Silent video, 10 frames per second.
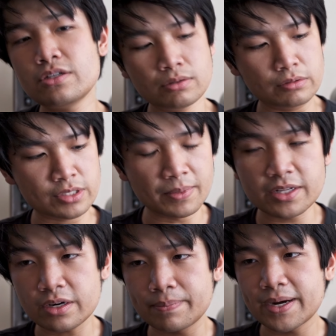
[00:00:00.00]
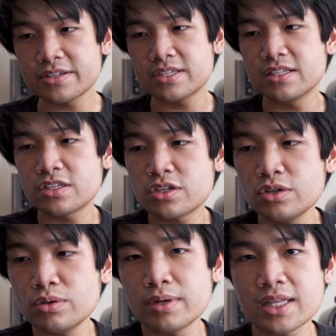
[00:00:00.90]
do some other comparisons
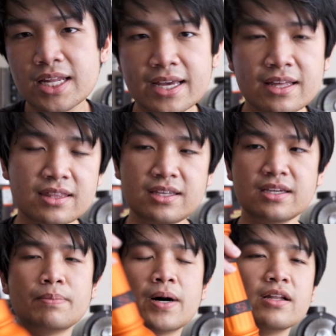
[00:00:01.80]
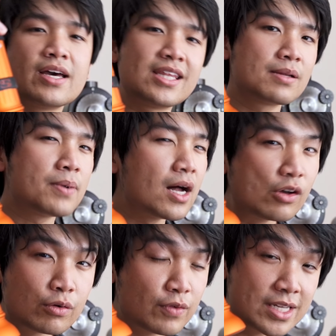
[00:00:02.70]
too with like the Apollo. I think the
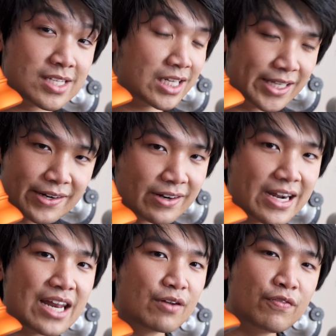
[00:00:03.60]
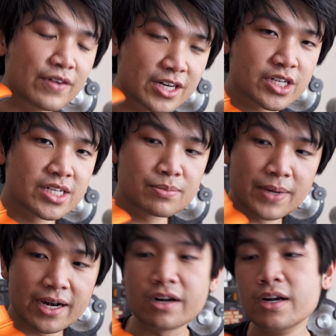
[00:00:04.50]
Apollo is clearer and it finishes
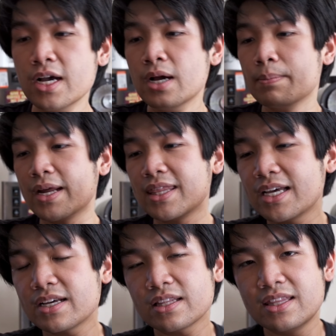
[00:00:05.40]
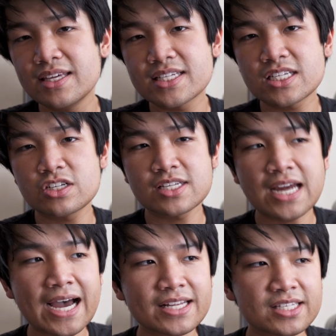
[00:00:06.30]
better. But I think this just
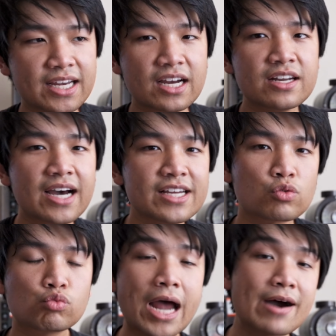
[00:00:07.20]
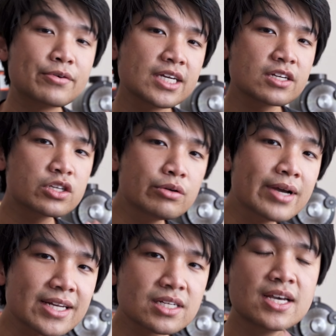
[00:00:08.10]
has like a nice rounding to
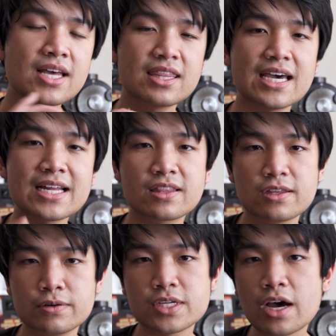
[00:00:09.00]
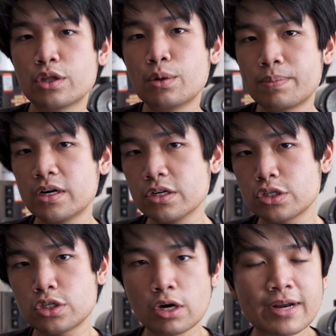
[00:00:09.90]
it that those other
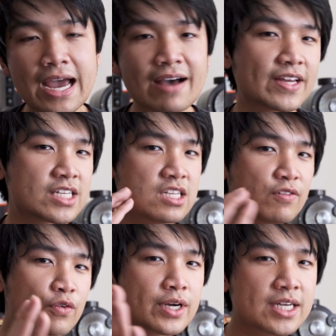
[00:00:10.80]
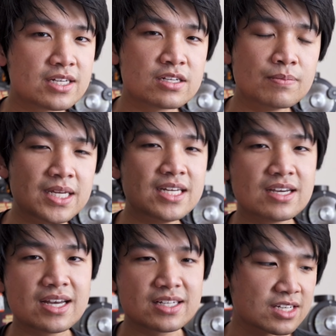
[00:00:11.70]
burrs don't have. Like C40 to
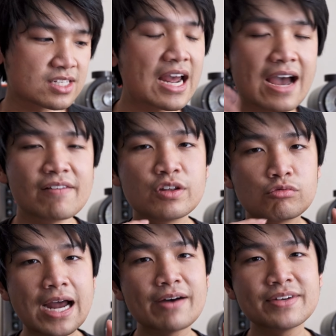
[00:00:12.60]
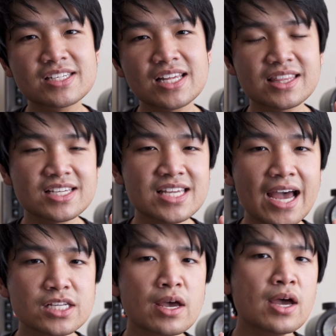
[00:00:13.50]
me doesn't have the roundness that this
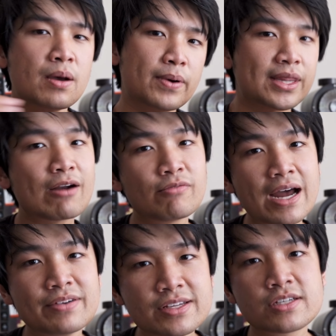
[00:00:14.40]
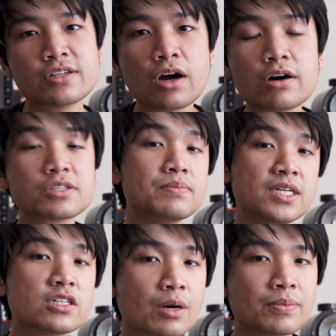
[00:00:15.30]
has, but that roundness could also be
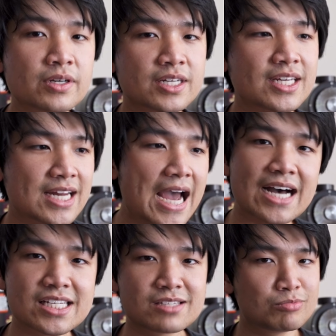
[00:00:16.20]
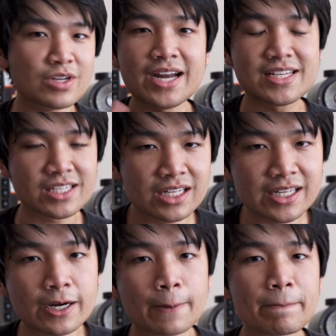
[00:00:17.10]
interpreted as not as
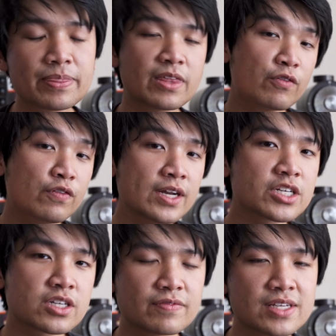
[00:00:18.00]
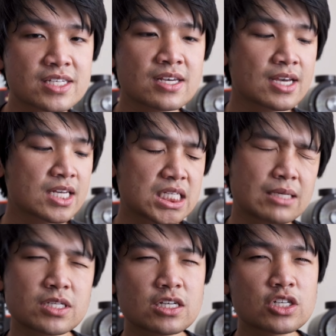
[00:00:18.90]
clear. But the finish of this
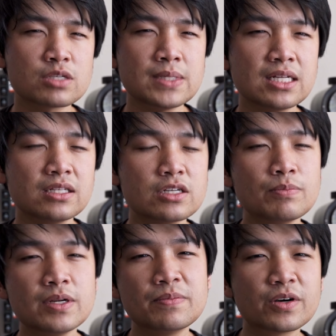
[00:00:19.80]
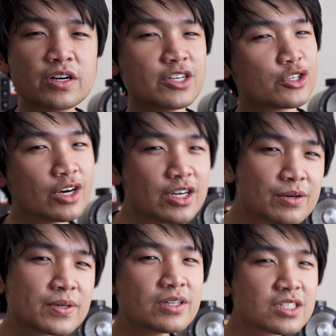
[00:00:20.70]
seems to just be a little bit more
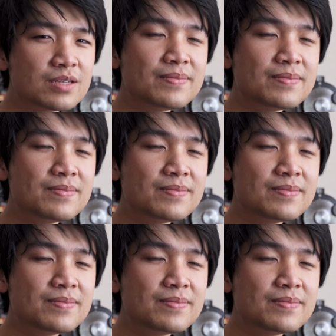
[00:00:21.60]
enjoyable to